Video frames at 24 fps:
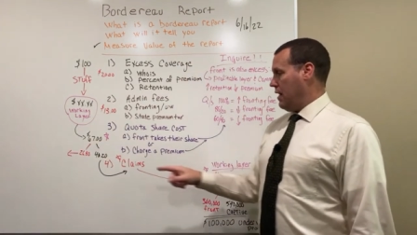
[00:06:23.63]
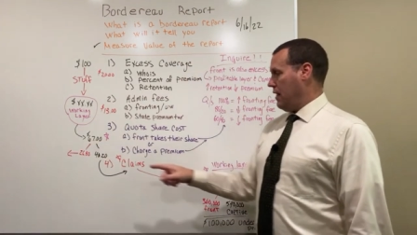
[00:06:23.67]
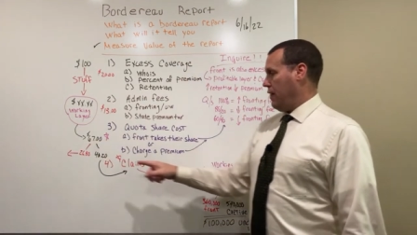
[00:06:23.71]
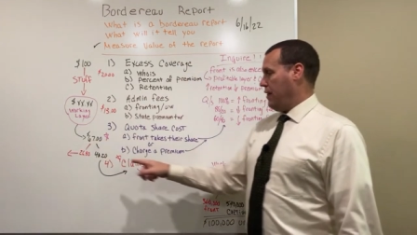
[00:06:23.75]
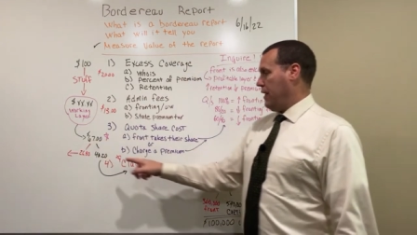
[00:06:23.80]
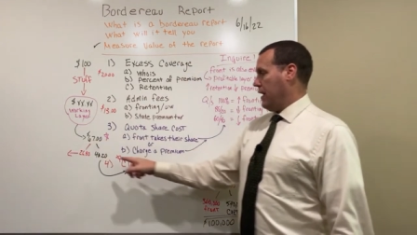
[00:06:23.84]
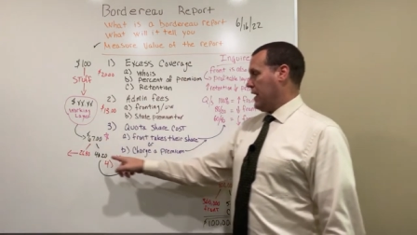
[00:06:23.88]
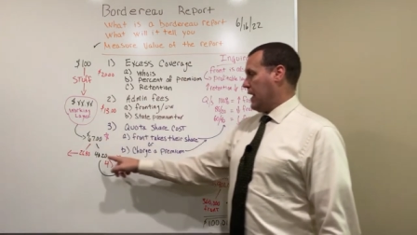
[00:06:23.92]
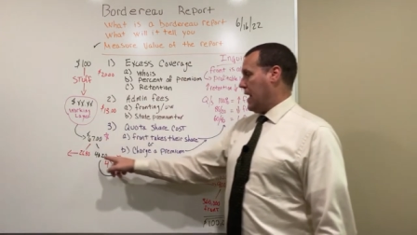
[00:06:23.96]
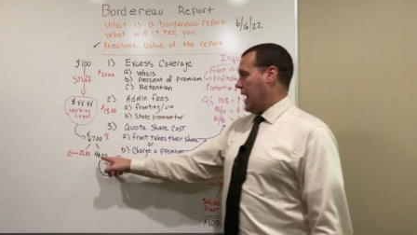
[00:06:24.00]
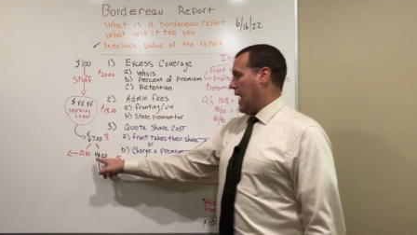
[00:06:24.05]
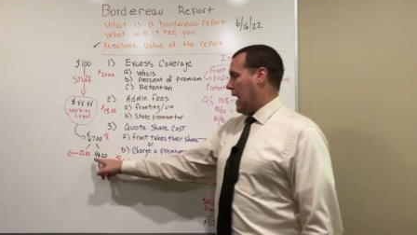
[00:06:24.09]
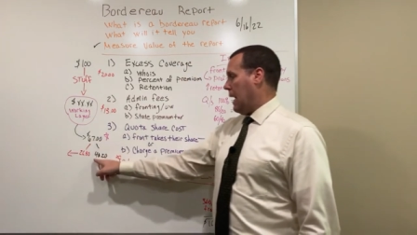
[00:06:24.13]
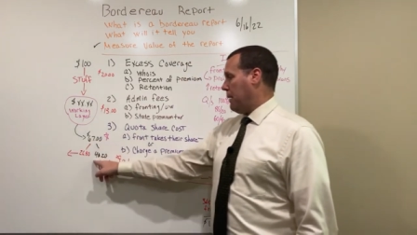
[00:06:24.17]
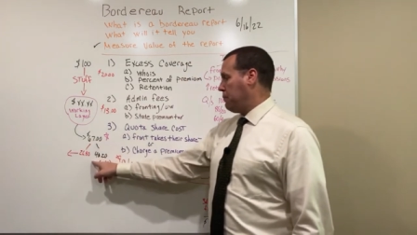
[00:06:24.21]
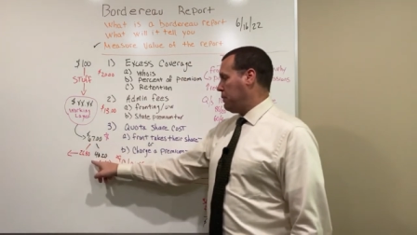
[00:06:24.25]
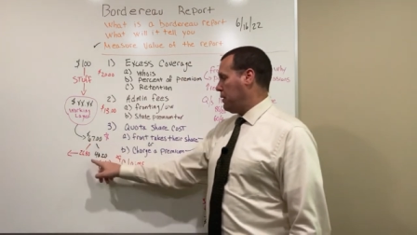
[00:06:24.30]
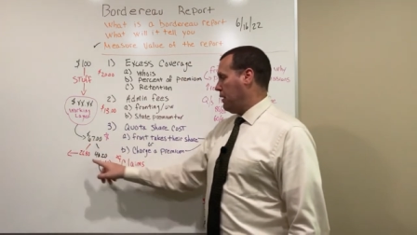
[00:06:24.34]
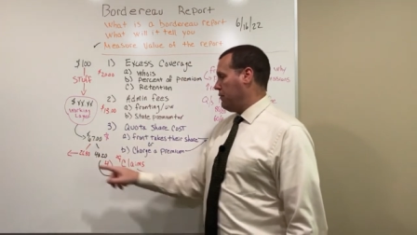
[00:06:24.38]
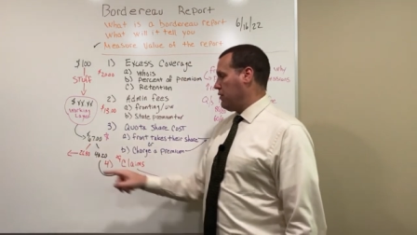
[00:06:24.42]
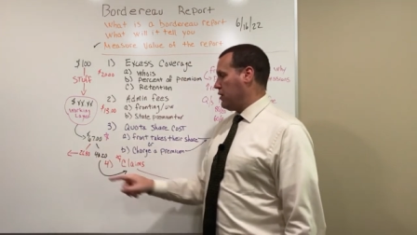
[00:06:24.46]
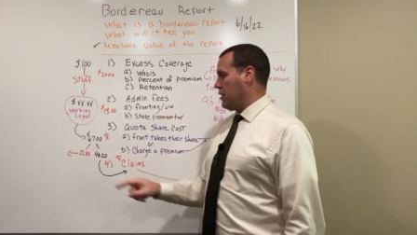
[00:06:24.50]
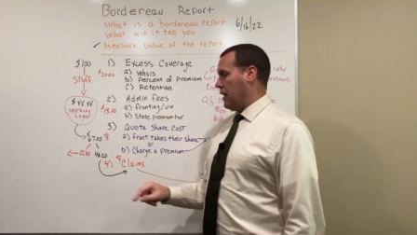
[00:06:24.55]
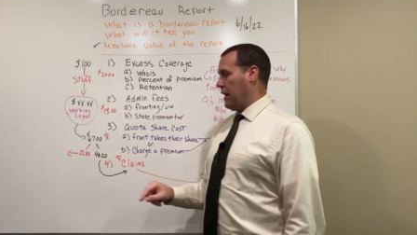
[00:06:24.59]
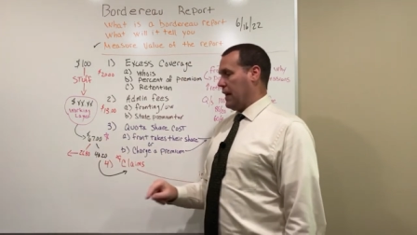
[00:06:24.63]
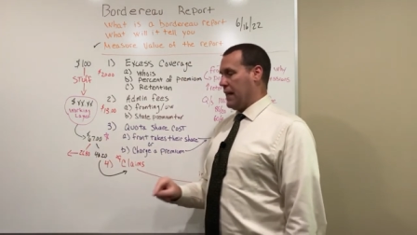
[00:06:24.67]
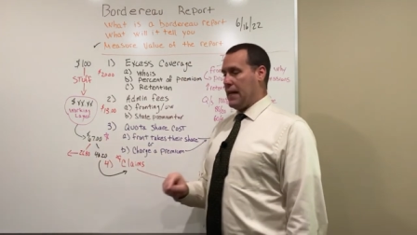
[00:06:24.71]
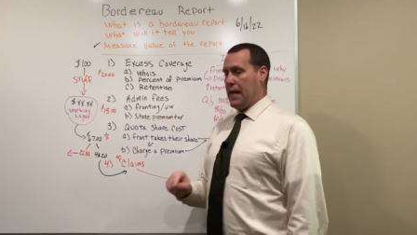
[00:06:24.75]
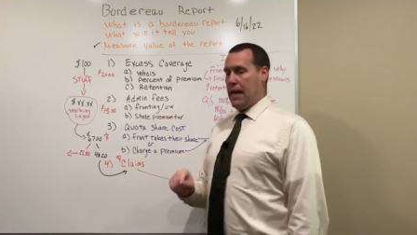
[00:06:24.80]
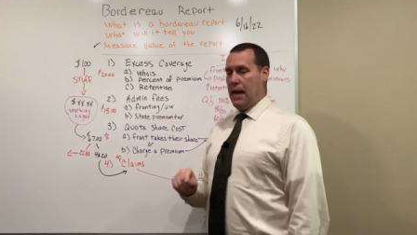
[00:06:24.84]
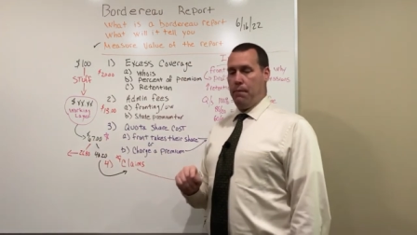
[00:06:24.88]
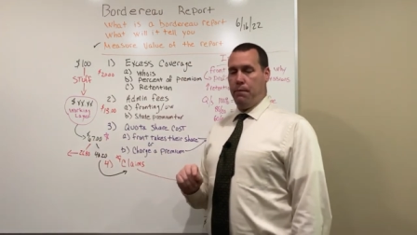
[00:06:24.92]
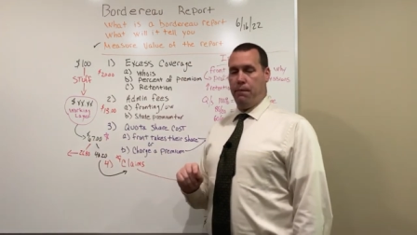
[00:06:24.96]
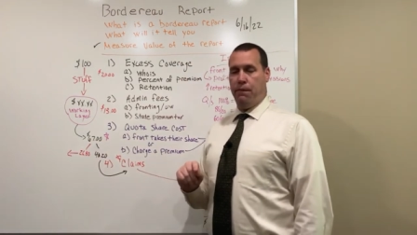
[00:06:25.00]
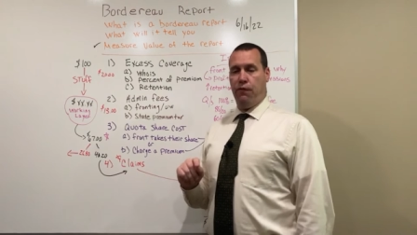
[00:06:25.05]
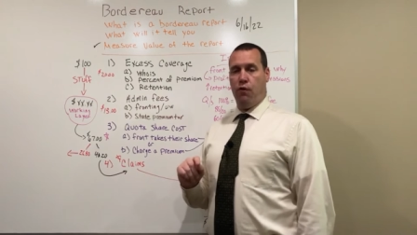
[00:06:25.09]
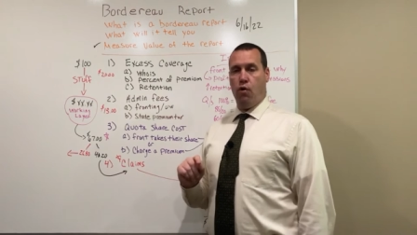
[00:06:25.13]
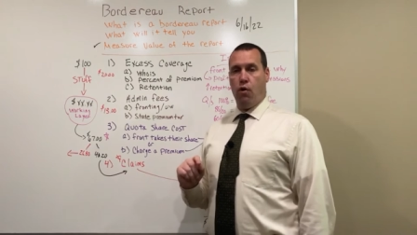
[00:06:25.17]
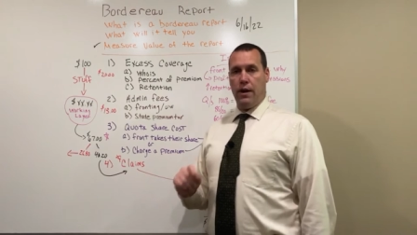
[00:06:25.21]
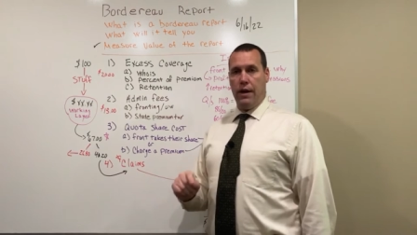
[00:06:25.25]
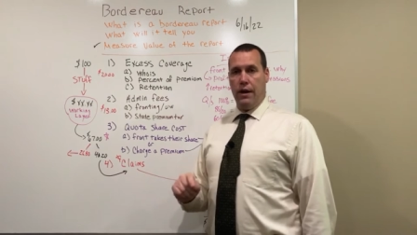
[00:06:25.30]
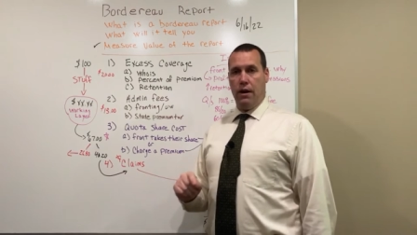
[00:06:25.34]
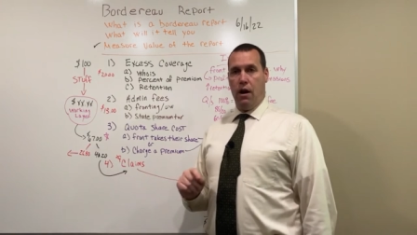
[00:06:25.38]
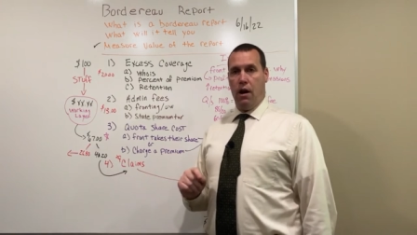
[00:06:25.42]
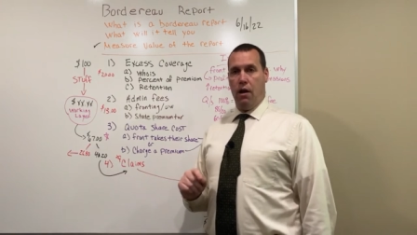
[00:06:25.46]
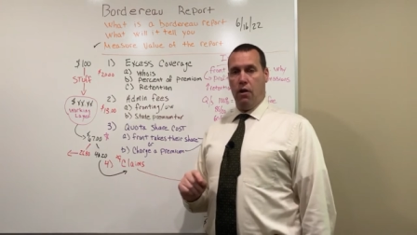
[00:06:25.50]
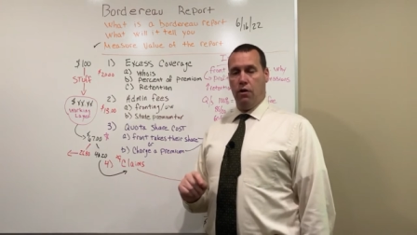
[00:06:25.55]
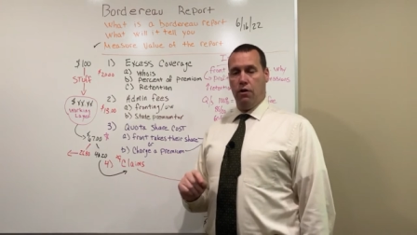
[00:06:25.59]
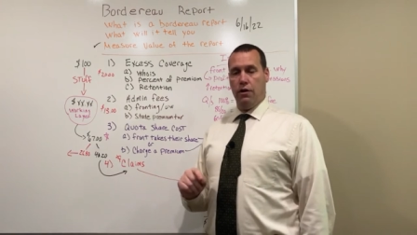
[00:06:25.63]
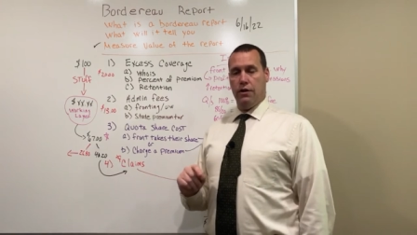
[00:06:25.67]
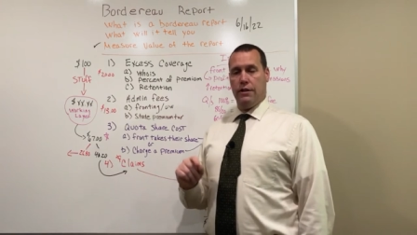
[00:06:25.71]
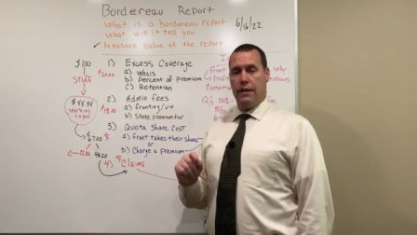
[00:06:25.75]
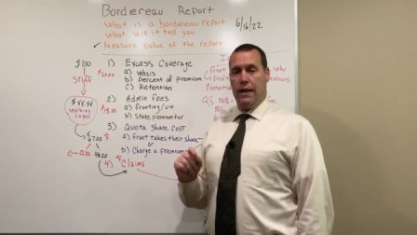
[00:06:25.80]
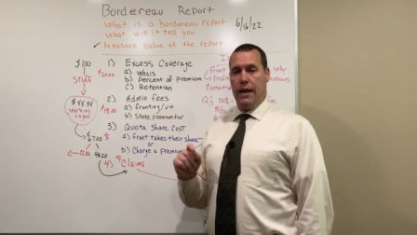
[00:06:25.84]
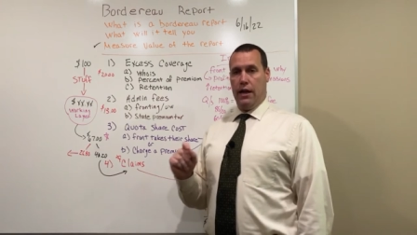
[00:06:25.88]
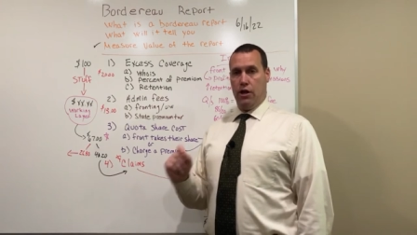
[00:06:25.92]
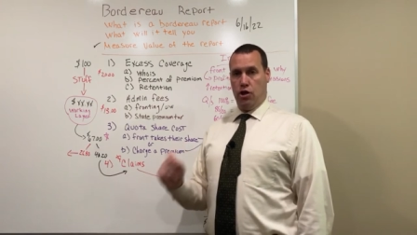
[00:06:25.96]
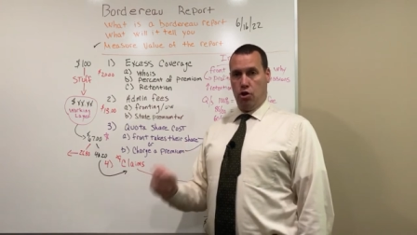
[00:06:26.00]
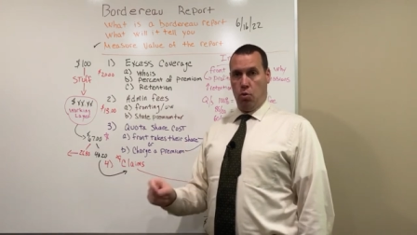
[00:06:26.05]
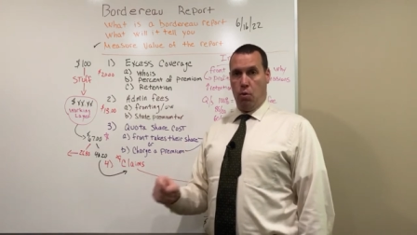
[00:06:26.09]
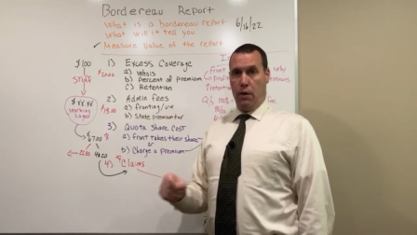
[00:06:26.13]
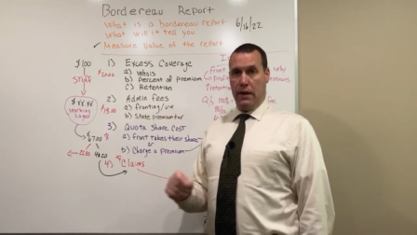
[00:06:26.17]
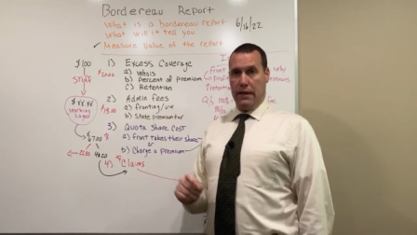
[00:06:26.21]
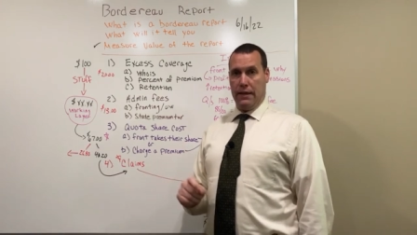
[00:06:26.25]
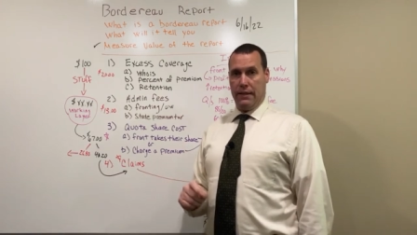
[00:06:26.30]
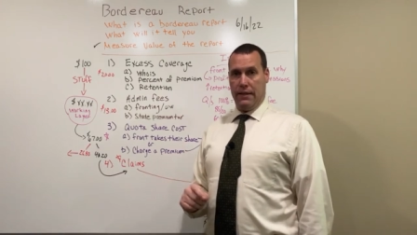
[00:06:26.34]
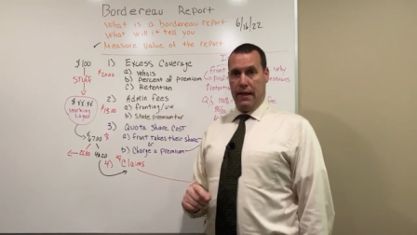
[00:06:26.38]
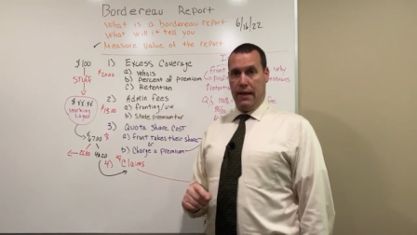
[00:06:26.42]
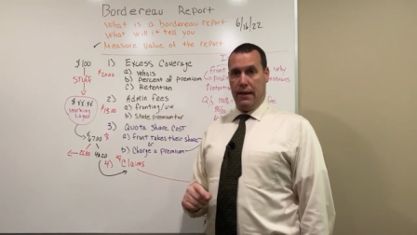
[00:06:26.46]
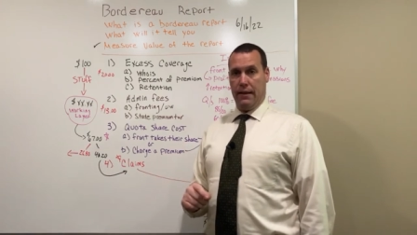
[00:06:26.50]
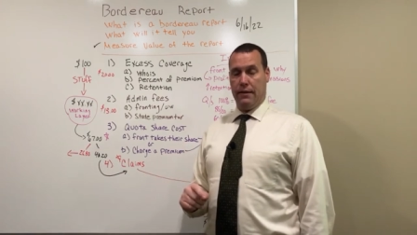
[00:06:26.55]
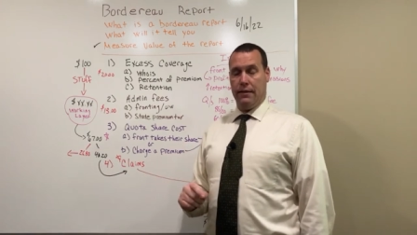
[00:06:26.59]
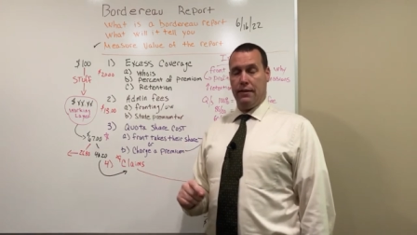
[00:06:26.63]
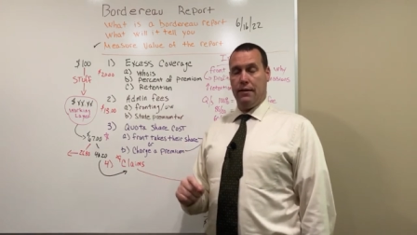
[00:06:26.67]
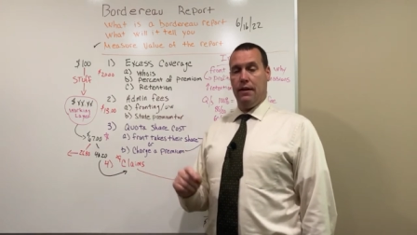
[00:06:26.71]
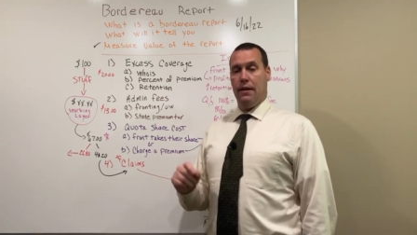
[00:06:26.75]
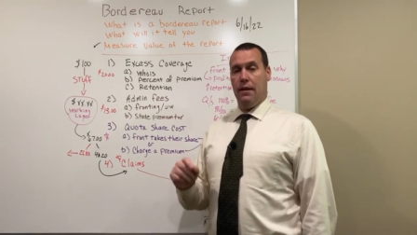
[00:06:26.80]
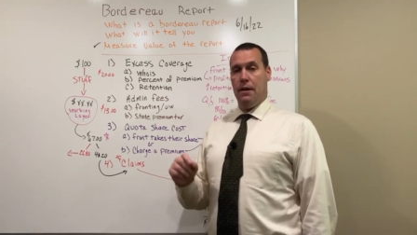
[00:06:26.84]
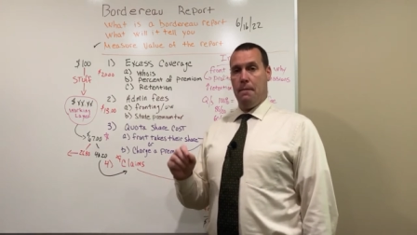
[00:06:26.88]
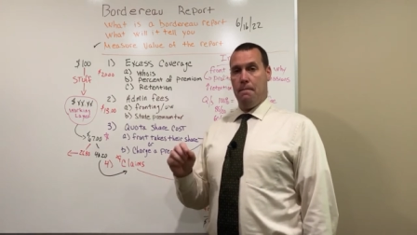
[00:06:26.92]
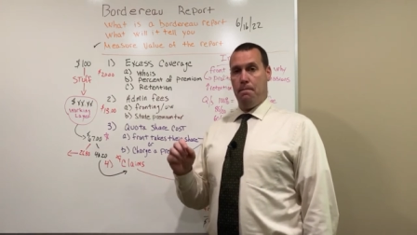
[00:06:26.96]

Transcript: The captive's going to keep $40.20